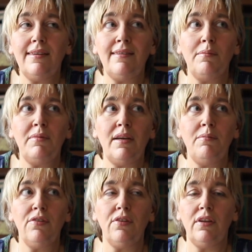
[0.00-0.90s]

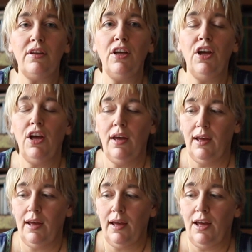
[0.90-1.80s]
sometimes
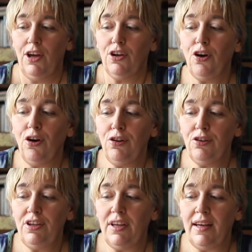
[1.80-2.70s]

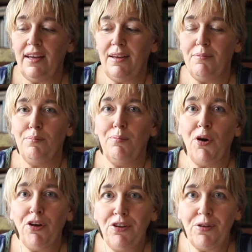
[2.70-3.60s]
called a
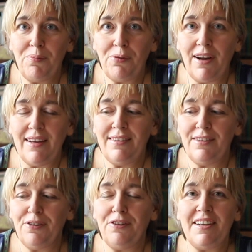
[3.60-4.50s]

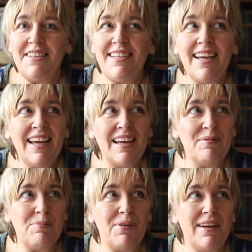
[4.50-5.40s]
monobreast or a
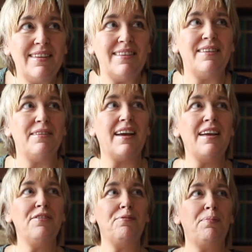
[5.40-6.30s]
chicken breast, so
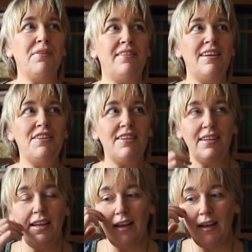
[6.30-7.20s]
kind of
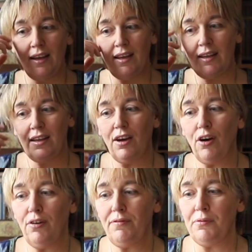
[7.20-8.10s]
positioning
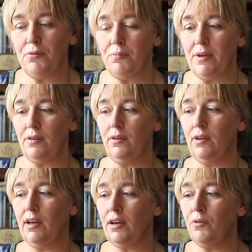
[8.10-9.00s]
of a woman
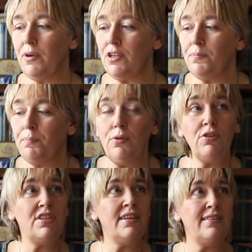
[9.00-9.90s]
which
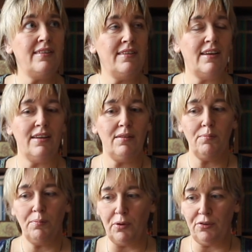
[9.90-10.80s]
pushes the
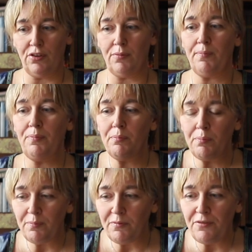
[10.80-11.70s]
bosom
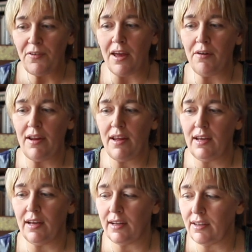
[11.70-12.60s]
very
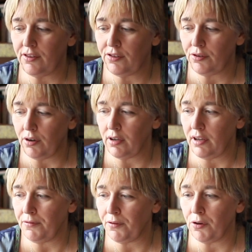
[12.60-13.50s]

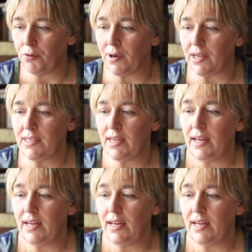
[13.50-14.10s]
strongly forward